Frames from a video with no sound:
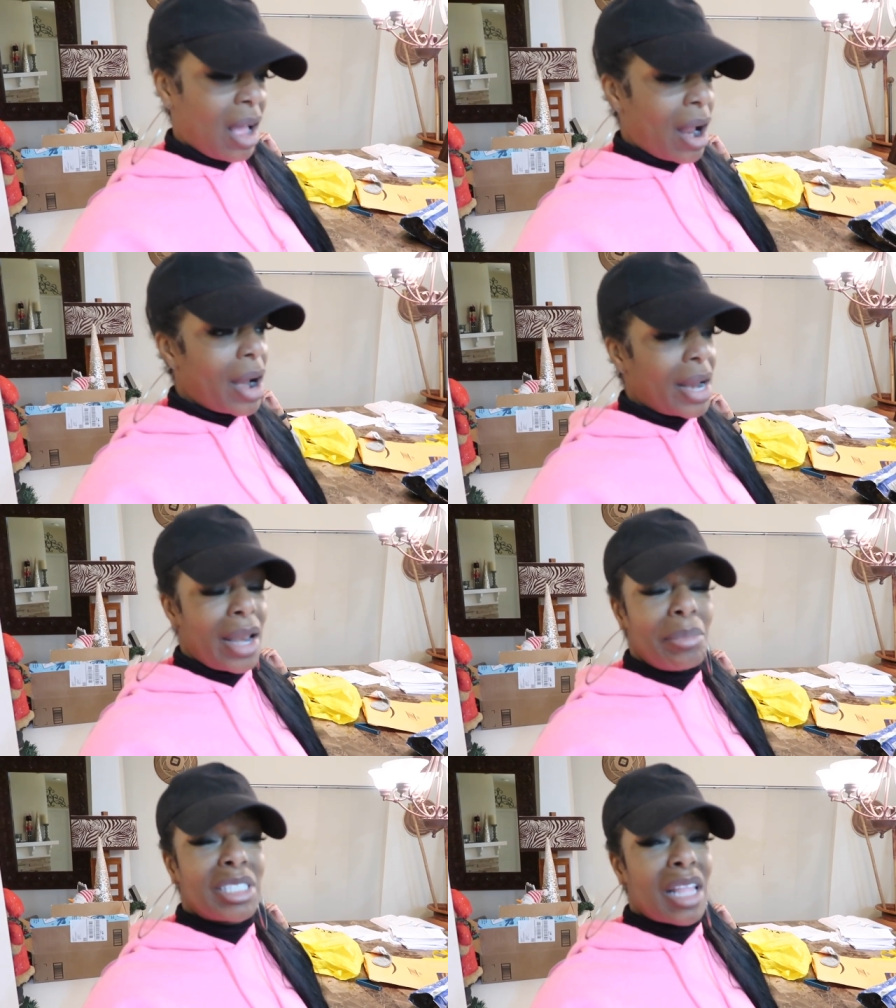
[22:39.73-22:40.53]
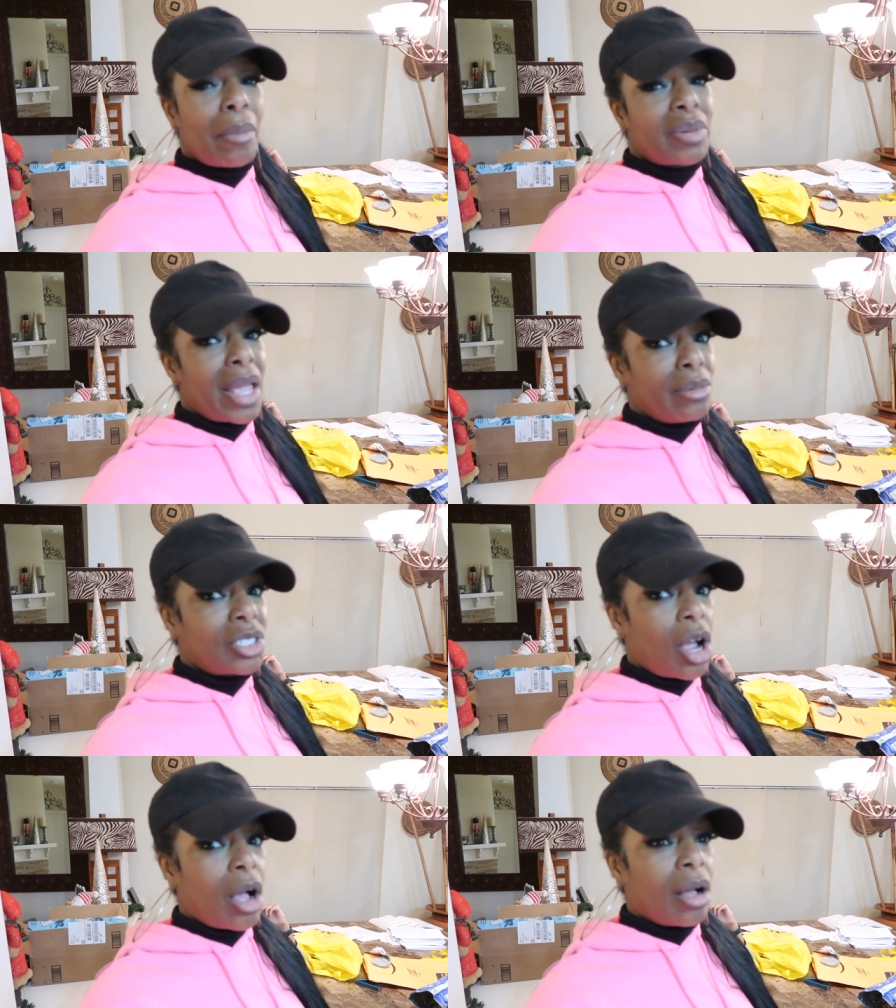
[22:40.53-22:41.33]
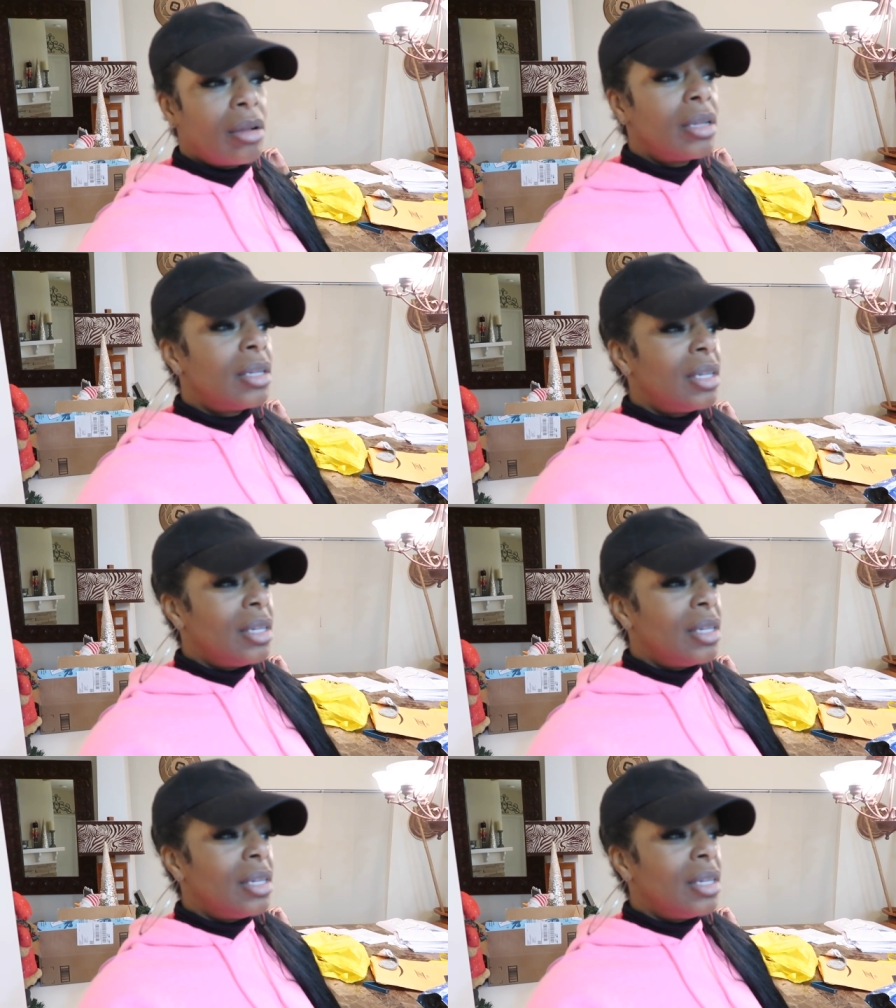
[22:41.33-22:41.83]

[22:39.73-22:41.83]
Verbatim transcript: All right, let me stop playing with y'all.